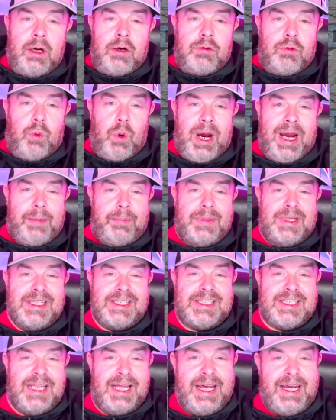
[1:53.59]
Wipe the
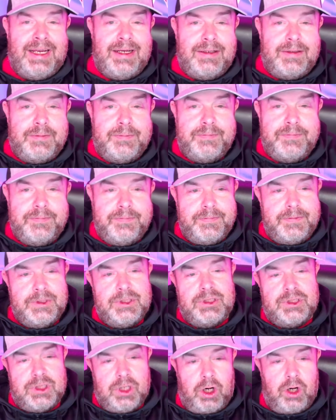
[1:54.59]
slate.
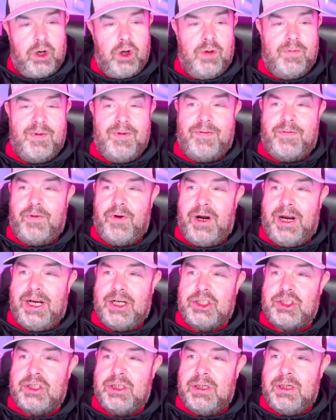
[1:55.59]
Start over
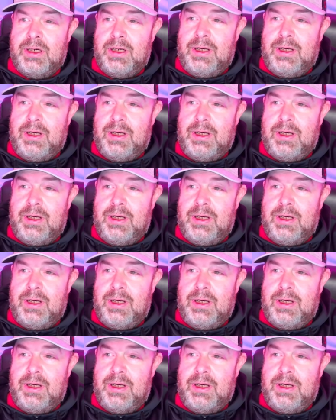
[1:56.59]
fresh.